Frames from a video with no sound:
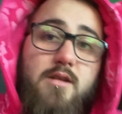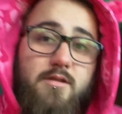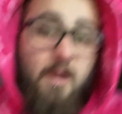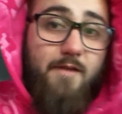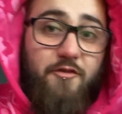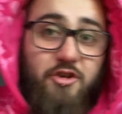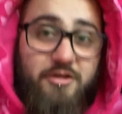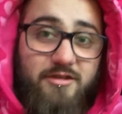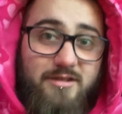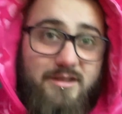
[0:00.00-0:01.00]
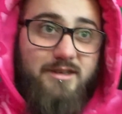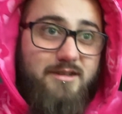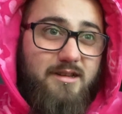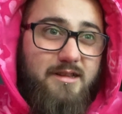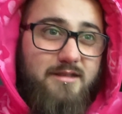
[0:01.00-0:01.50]
So I've just,
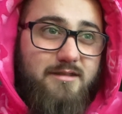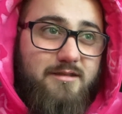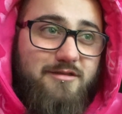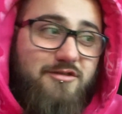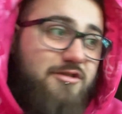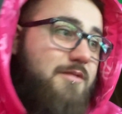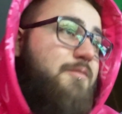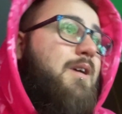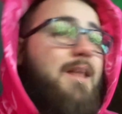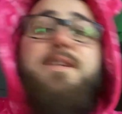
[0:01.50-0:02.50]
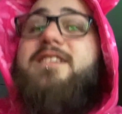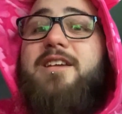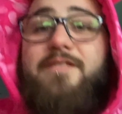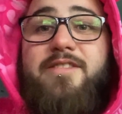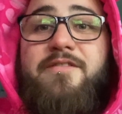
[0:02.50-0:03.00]
well, I'm
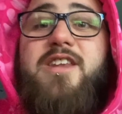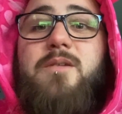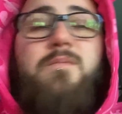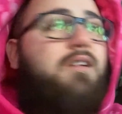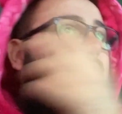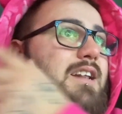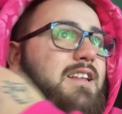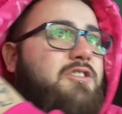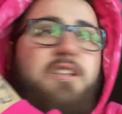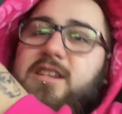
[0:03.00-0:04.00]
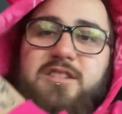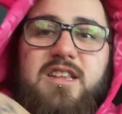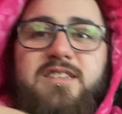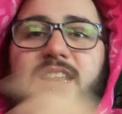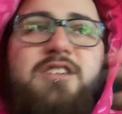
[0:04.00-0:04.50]
editing the video as I
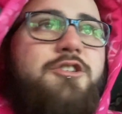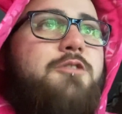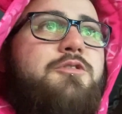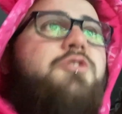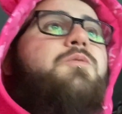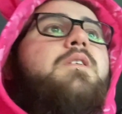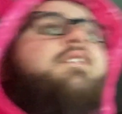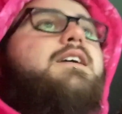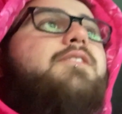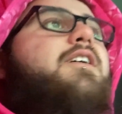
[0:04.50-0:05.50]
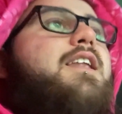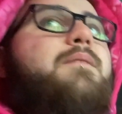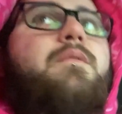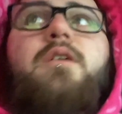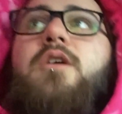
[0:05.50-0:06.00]
last showed you in the
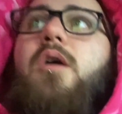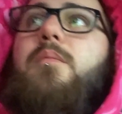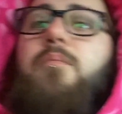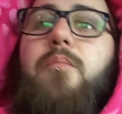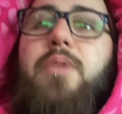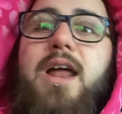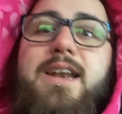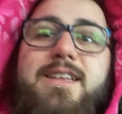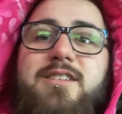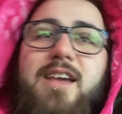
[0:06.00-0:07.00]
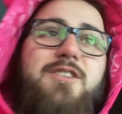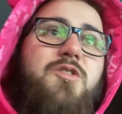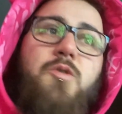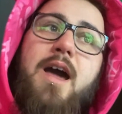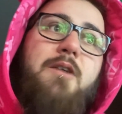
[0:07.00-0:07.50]
clip, but I need to like
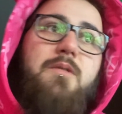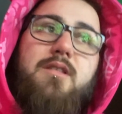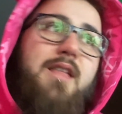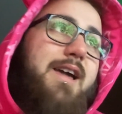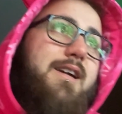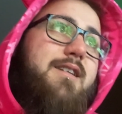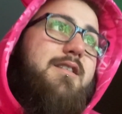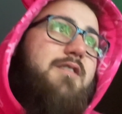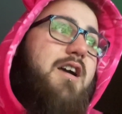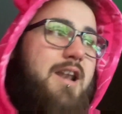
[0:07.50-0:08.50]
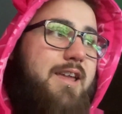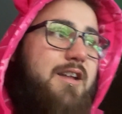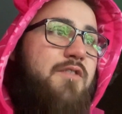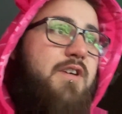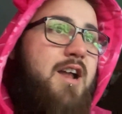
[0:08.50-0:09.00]
sort out like
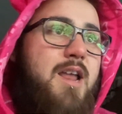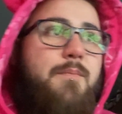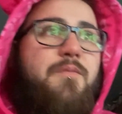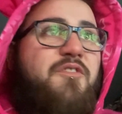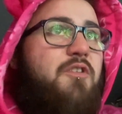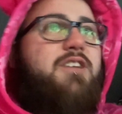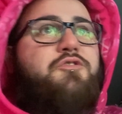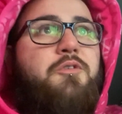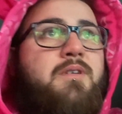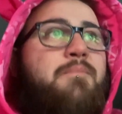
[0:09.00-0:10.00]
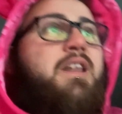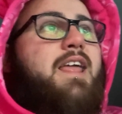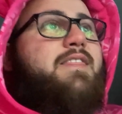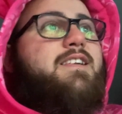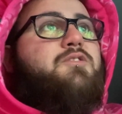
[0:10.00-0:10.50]
another clip for it to put
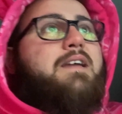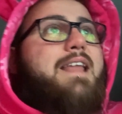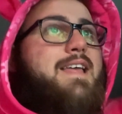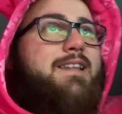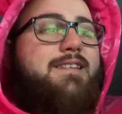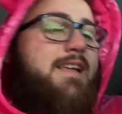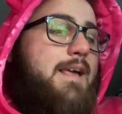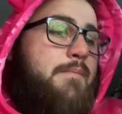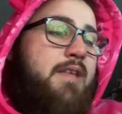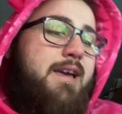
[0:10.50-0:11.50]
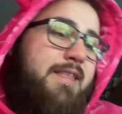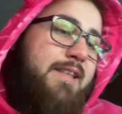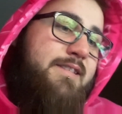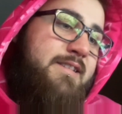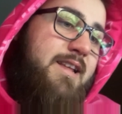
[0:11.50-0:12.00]
it in there, so I can edit
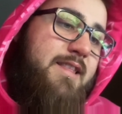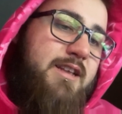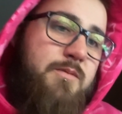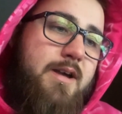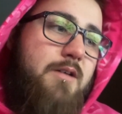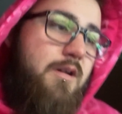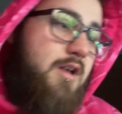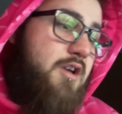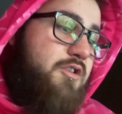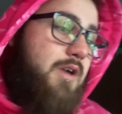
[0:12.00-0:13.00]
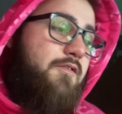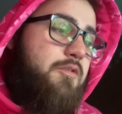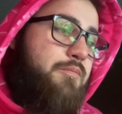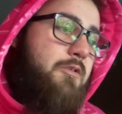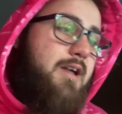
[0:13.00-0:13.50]
it in there as well. So I've
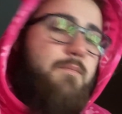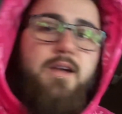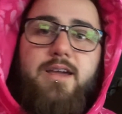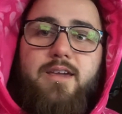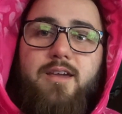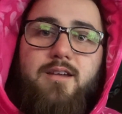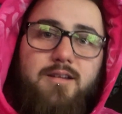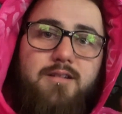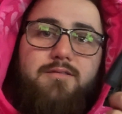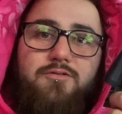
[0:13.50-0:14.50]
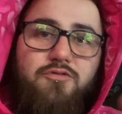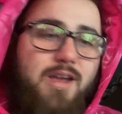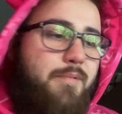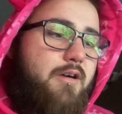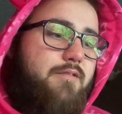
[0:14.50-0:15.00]
just pulled out my
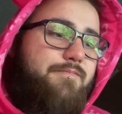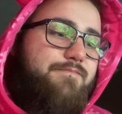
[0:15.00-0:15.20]
tripod